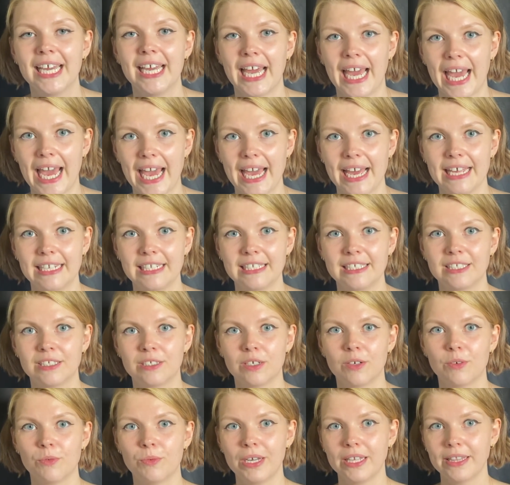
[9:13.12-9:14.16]
And
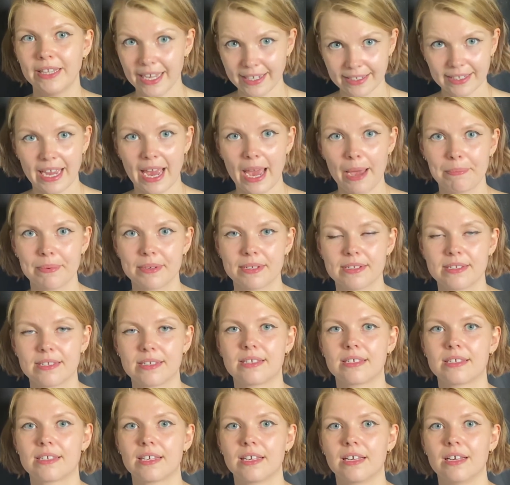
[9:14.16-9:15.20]
when that
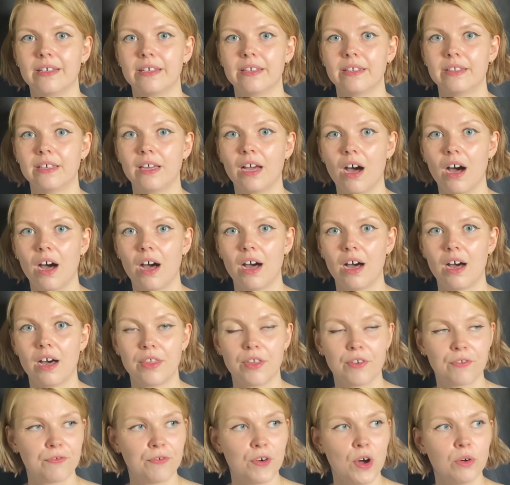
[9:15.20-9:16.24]
happens,
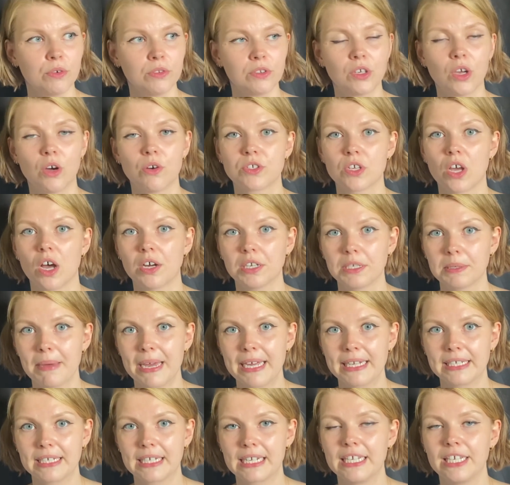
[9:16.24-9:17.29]
the phone goes
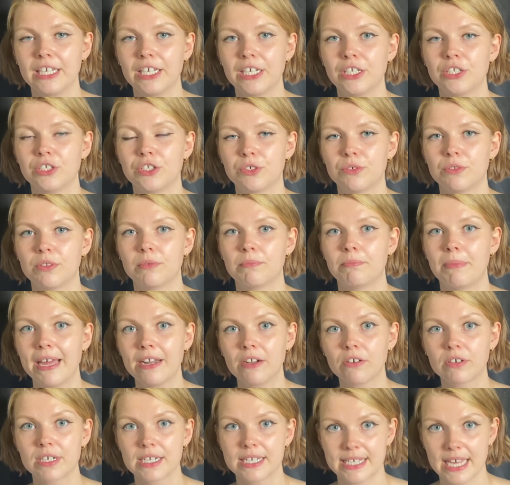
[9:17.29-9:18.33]
automatically into the
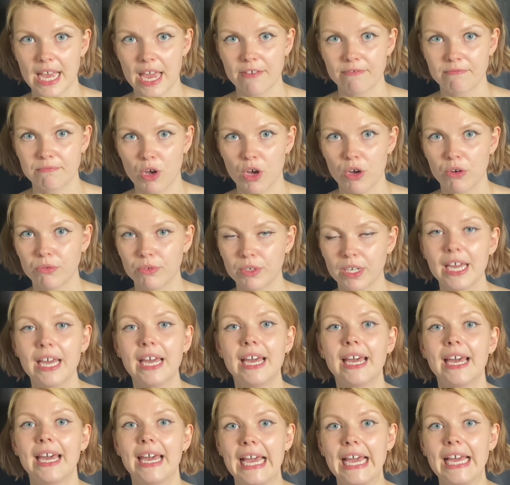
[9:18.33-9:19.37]
battery save mode
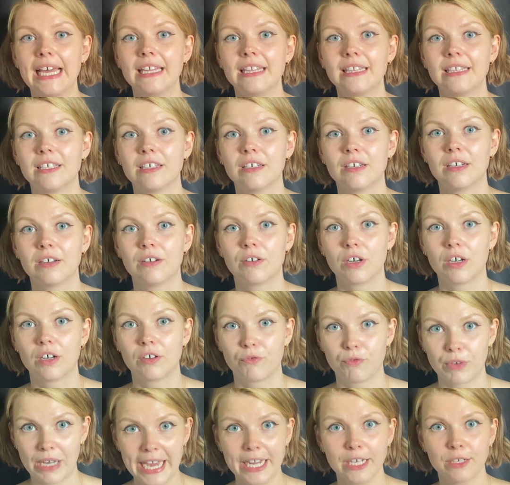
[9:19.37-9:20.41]
and the
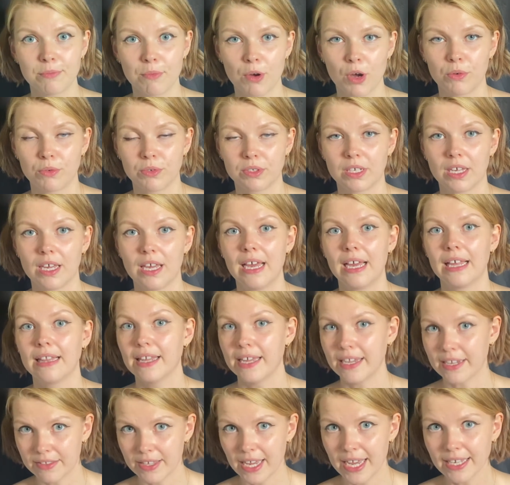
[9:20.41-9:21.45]
flight mode.
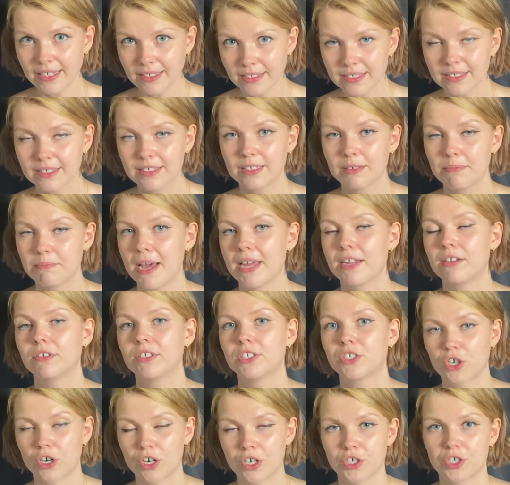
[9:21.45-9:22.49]
Like that, the battery
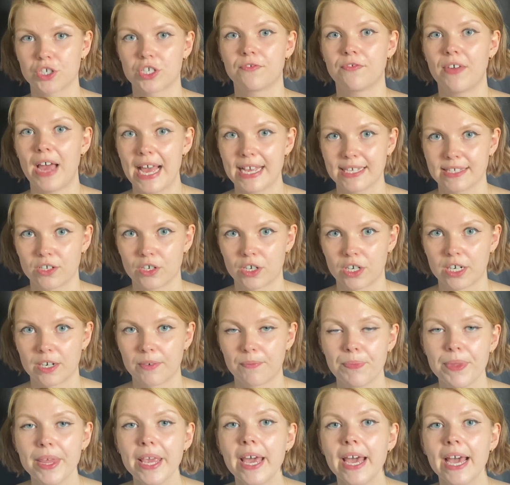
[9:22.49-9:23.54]
charges faster.
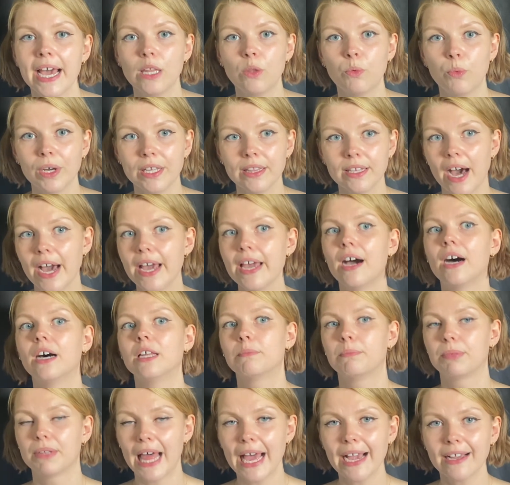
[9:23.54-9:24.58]
And when I
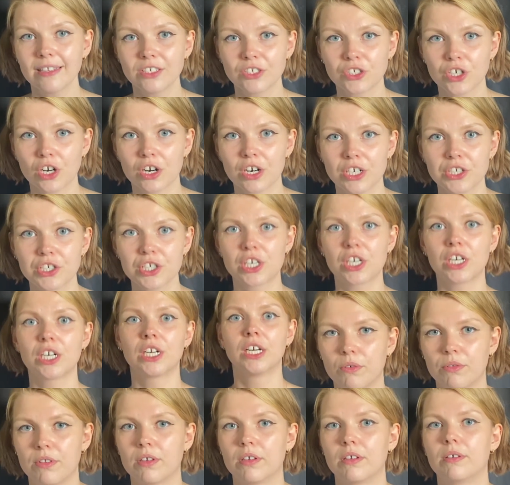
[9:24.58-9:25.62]
unplug the charger,
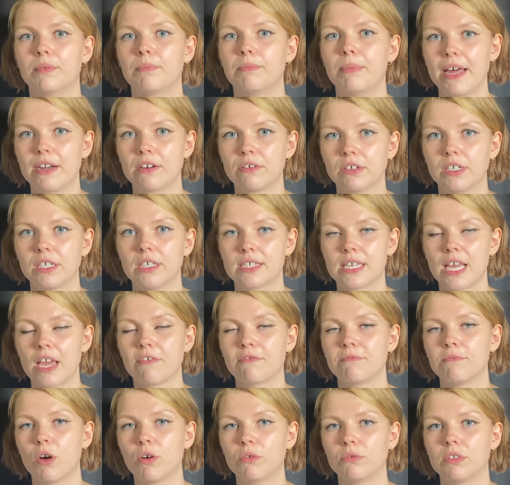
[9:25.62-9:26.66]
the battery
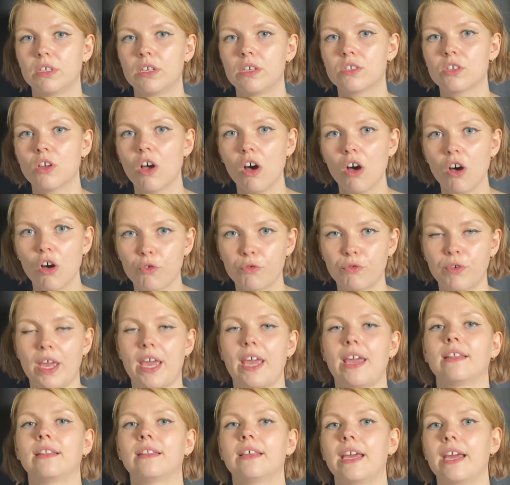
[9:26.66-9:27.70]
save mode is off
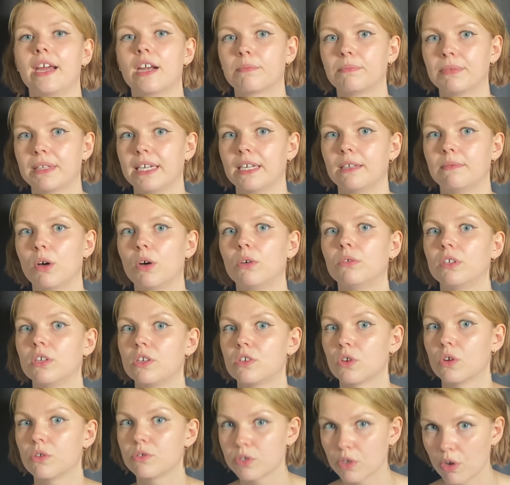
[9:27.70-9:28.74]
and the airplane mode
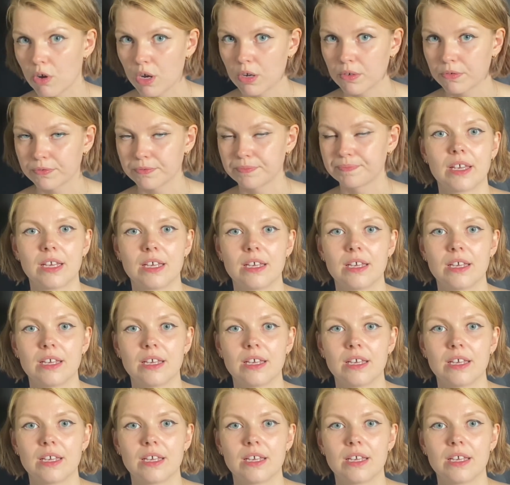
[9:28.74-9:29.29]
is also off.